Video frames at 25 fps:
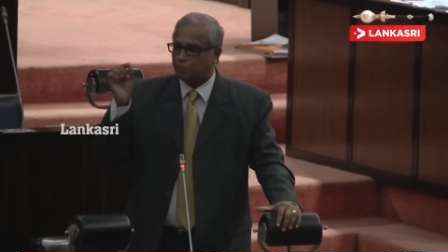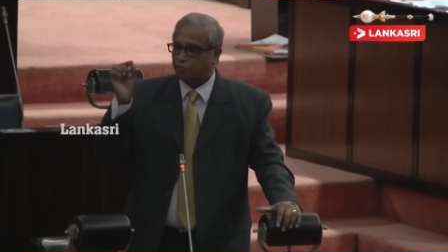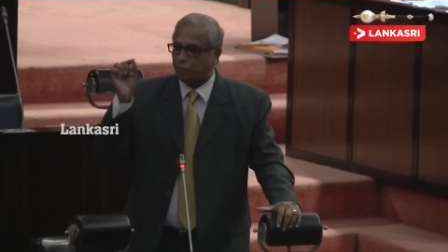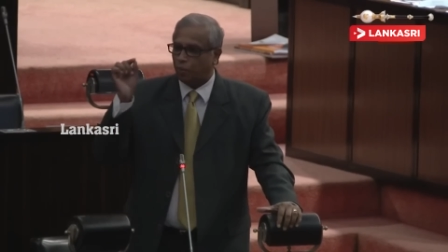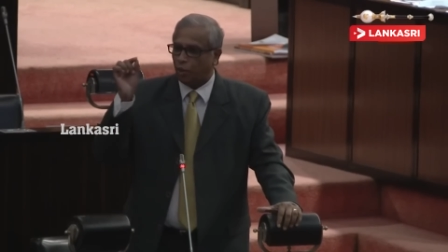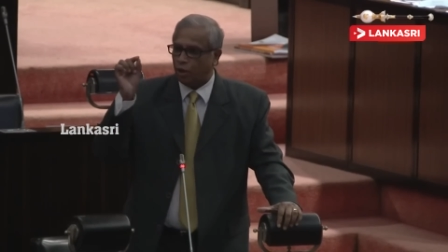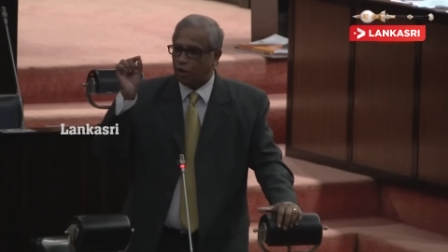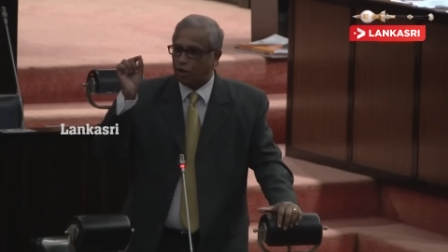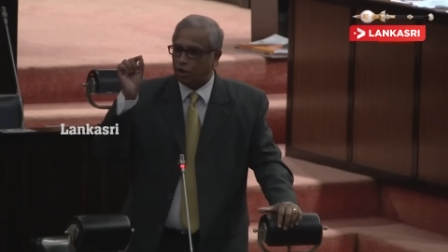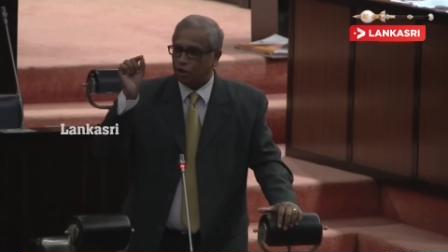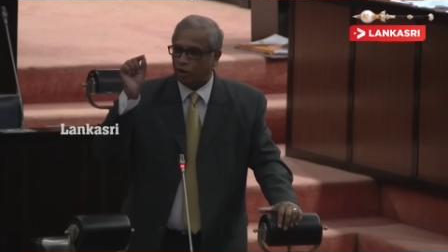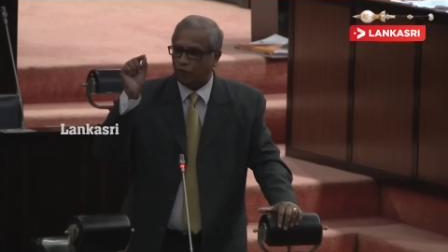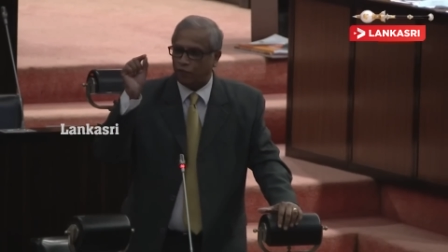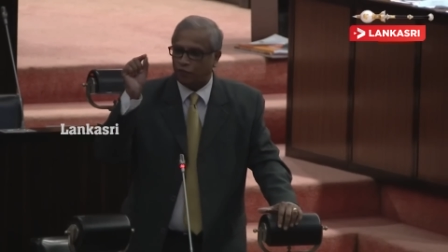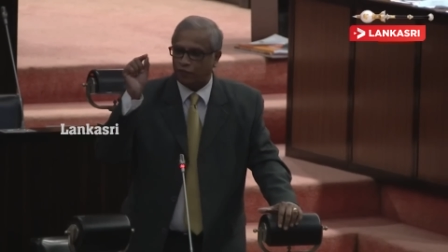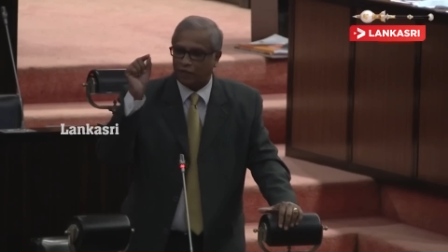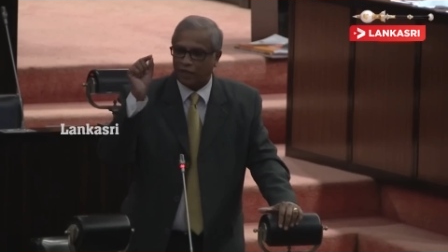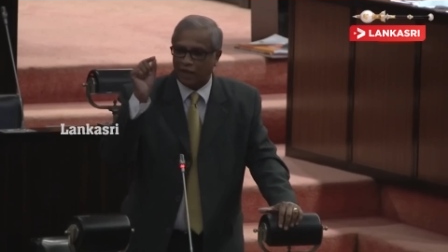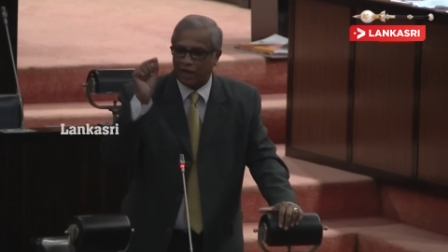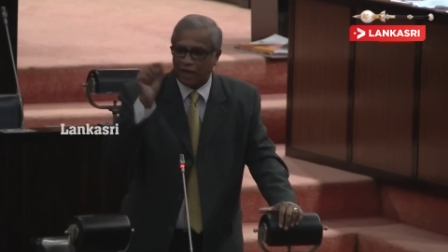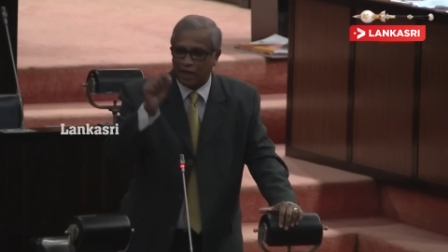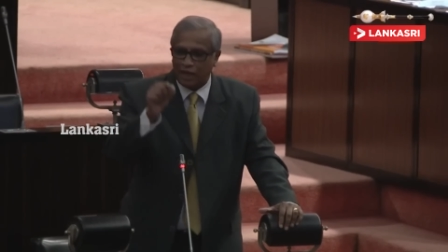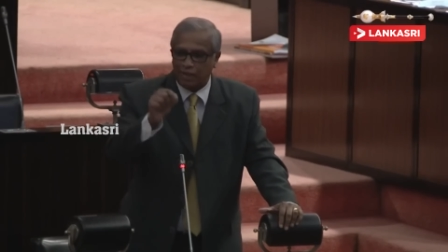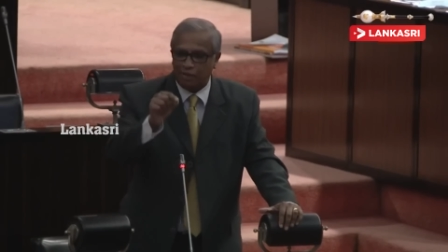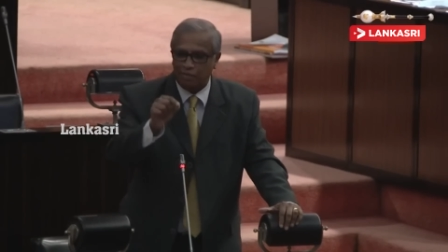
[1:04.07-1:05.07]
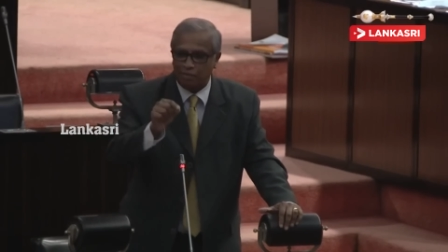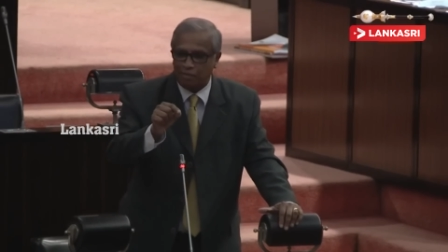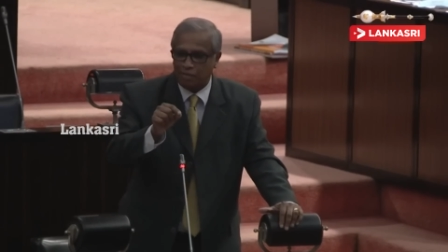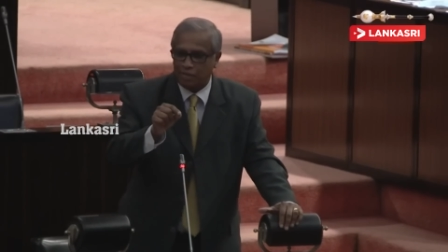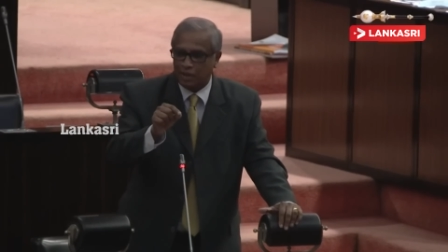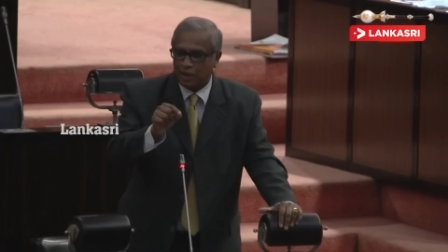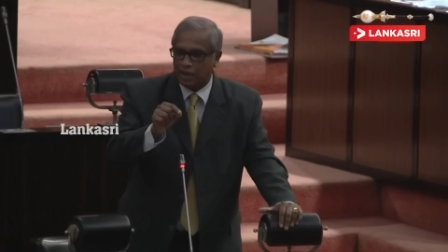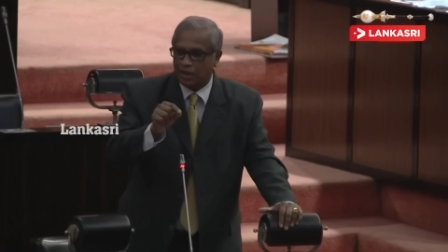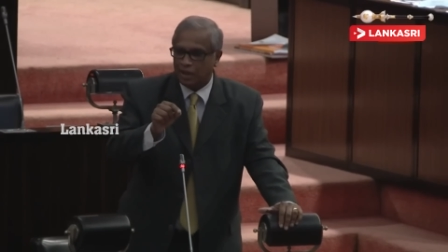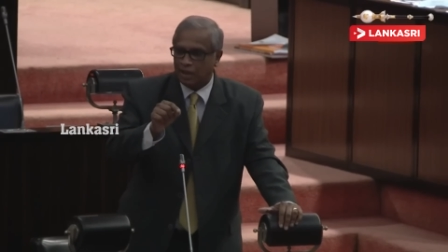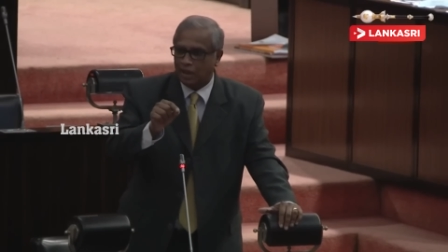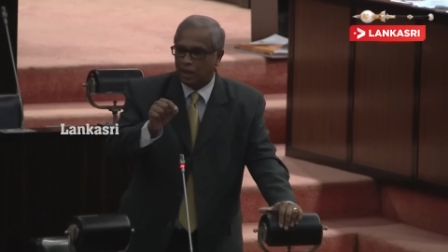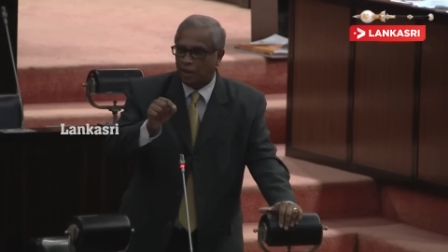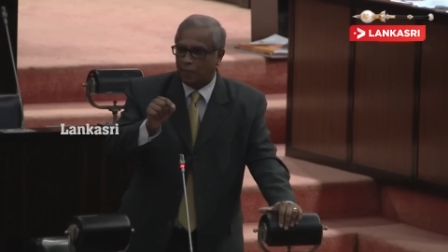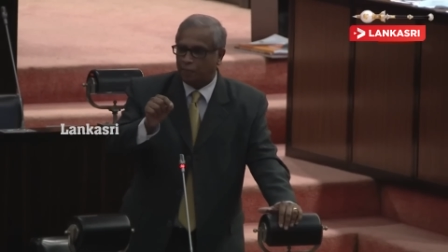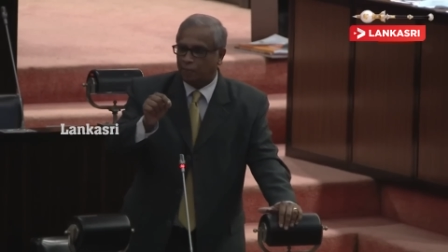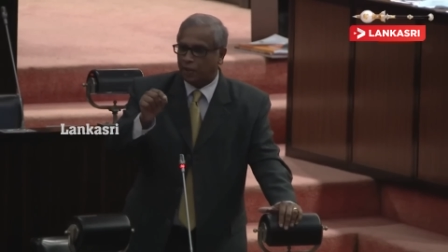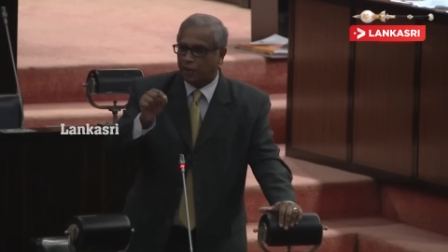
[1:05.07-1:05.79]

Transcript: point of time a